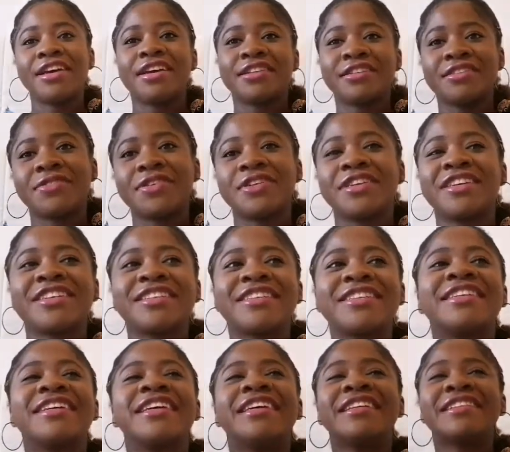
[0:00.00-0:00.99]

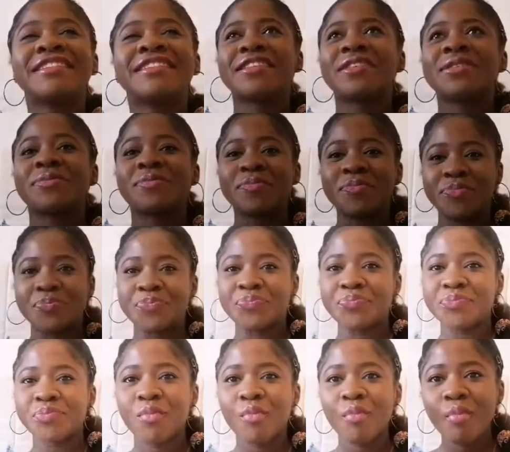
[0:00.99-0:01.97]
Anyway, so
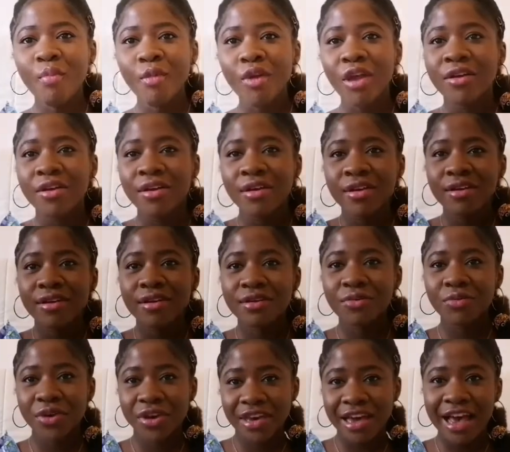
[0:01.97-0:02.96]

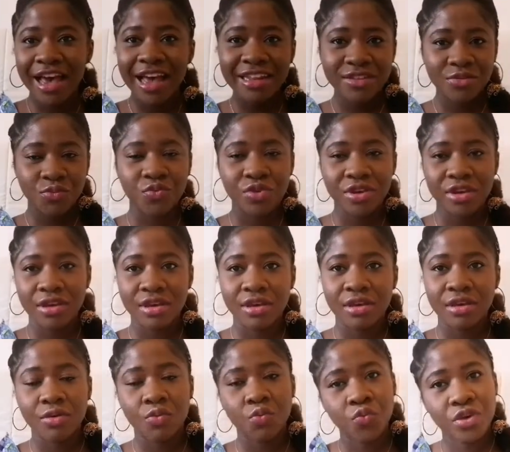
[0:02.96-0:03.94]
we had
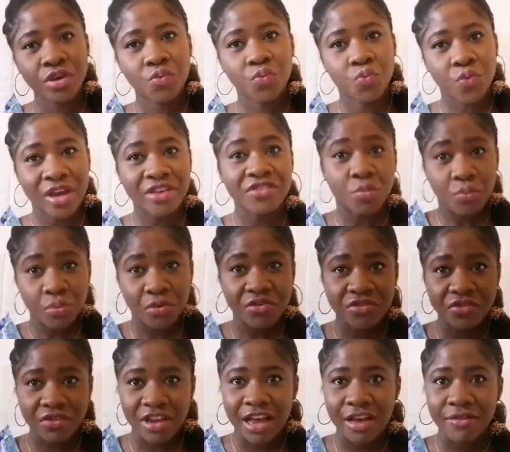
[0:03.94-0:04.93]
we we were
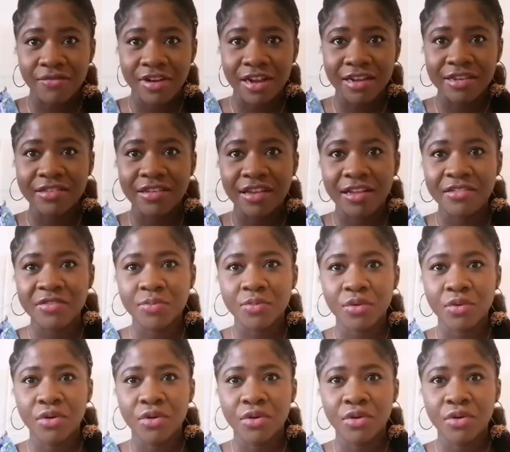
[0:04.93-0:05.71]
supposed to have lanterns,